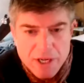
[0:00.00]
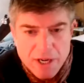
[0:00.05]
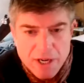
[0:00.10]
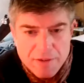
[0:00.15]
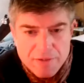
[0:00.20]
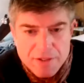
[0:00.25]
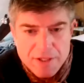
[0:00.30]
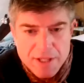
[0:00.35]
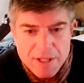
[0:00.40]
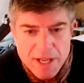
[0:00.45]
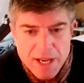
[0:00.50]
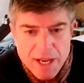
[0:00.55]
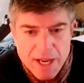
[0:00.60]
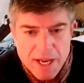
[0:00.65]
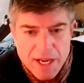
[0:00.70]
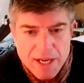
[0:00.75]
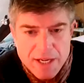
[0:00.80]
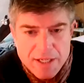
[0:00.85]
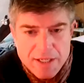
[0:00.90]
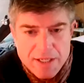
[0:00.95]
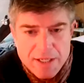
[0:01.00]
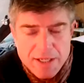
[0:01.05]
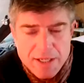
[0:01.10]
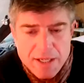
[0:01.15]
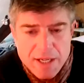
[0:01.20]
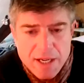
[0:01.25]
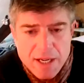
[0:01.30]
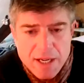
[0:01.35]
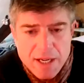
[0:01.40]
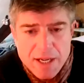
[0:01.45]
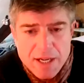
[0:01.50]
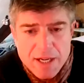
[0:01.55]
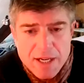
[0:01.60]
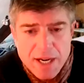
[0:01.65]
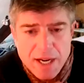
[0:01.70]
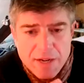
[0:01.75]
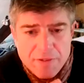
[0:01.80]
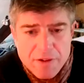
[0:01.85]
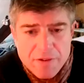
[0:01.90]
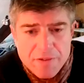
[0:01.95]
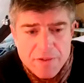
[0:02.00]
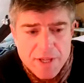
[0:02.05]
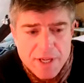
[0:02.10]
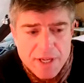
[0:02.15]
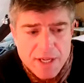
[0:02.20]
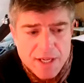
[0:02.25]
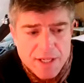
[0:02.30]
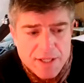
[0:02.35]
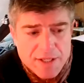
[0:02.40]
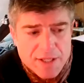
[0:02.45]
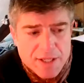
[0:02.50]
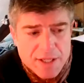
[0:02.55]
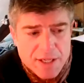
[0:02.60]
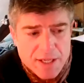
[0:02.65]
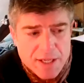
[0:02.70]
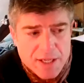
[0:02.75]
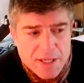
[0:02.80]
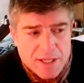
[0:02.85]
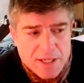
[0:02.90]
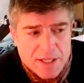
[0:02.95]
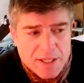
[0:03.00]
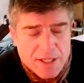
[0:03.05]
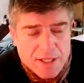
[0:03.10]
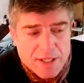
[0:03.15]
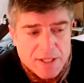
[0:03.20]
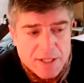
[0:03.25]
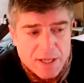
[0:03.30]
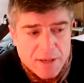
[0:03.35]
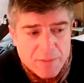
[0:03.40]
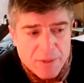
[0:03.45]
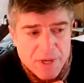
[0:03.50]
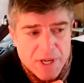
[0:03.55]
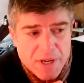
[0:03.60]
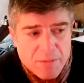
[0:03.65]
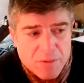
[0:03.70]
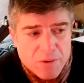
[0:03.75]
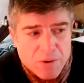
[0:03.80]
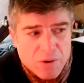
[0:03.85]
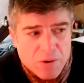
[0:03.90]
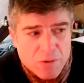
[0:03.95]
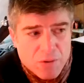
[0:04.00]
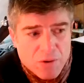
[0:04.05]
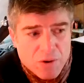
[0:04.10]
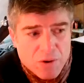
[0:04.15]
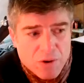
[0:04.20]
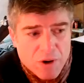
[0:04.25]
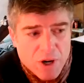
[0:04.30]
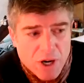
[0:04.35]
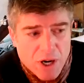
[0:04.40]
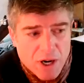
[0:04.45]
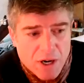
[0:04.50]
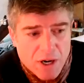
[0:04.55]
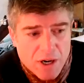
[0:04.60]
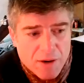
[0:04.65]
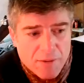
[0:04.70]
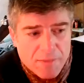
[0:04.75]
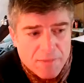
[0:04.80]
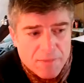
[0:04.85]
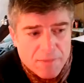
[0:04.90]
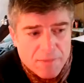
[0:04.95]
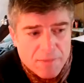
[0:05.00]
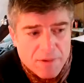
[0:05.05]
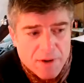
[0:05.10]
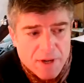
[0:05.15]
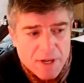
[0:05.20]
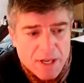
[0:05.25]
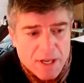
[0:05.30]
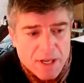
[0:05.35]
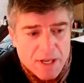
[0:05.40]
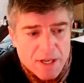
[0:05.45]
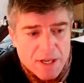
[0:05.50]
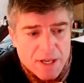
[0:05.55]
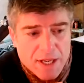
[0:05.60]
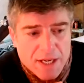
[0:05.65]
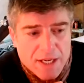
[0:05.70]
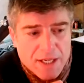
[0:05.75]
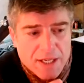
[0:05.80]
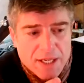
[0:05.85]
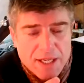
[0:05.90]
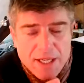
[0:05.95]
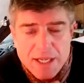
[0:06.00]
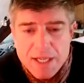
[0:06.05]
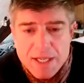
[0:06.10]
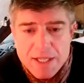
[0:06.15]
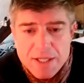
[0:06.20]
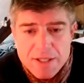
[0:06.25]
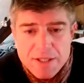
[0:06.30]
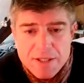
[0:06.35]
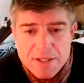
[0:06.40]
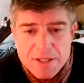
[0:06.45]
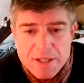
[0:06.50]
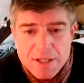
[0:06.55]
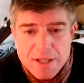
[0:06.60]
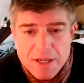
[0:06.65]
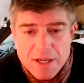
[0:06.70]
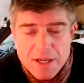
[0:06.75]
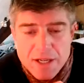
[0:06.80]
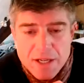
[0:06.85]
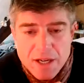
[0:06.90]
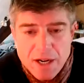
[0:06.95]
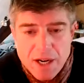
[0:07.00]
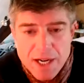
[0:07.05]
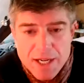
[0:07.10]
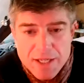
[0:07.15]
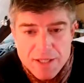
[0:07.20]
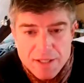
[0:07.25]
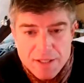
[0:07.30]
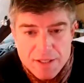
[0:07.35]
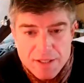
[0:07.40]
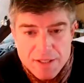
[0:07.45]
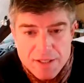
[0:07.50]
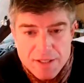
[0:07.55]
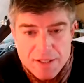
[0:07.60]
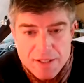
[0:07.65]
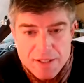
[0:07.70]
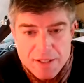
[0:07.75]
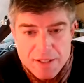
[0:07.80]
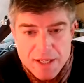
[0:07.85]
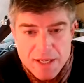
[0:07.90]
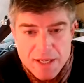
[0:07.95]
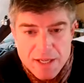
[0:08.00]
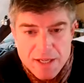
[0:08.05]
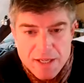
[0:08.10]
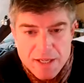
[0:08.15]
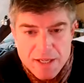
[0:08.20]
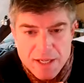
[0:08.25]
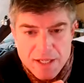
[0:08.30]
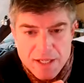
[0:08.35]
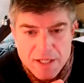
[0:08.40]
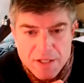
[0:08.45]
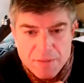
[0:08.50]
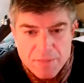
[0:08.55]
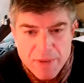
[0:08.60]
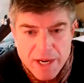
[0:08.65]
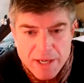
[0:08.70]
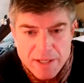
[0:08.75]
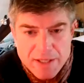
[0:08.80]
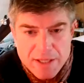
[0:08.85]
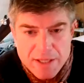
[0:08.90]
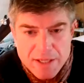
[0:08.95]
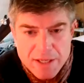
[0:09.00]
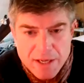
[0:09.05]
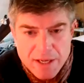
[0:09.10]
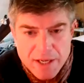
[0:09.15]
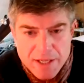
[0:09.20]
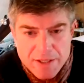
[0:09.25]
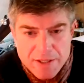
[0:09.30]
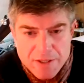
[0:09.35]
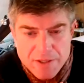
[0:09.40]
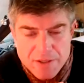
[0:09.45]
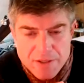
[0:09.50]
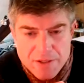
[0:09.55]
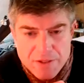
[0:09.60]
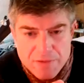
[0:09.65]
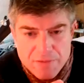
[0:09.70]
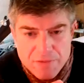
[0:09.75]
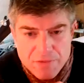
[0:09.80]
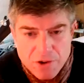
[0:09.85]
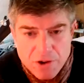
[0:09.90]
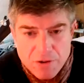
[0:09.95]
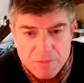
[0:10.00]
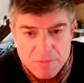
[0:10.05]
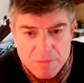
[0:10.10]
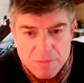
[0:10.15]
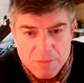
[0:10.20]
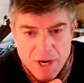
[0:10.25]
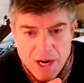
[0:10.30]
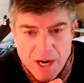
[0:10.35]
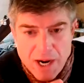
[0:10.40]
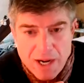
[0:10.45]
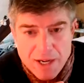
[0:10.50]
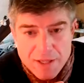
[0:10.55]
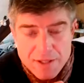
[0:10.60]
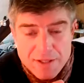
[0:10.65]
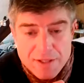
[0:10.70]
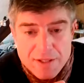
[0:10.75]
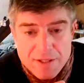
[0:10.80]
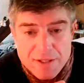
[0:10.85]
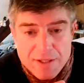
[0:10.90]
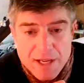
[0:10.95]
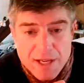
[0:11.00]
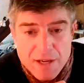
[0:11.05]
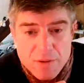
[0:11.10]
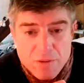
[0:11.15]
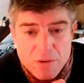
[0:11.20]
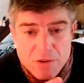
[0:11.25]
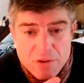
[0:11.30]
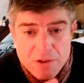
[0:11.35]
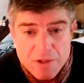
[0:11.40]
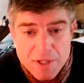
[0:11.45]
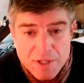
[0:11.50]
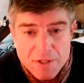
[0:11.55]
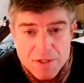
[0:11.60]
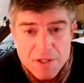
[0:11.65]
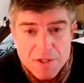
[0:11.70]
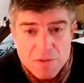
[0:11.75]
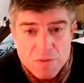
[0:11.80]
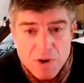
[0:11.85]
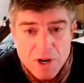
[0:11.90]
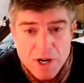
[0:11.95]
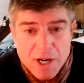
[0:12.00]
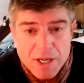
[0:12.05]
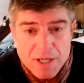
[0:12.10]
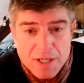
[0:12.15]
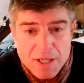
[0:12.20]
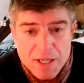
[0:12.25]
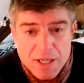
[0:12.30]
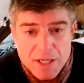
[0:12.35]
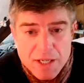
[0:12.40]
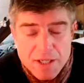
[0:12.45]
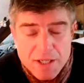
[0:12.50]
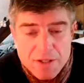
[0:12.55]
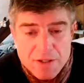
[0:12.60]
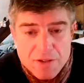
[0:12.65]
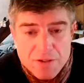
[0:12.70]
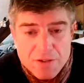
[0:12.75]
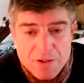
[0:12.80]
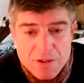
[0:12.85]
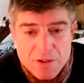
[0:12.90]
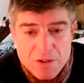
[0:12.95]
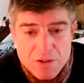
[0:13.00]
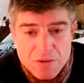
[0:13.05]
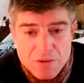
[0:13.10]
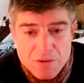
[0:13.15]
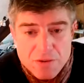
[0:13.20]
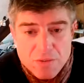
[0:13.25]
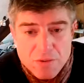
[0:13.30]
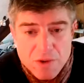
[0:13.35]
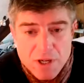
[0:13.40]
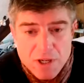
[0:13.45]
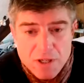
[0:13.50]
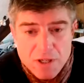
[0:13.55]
enough to their end. And the other thing is, some people they need a guidance. They expect a guidance from us to say, well, this is what I need to do the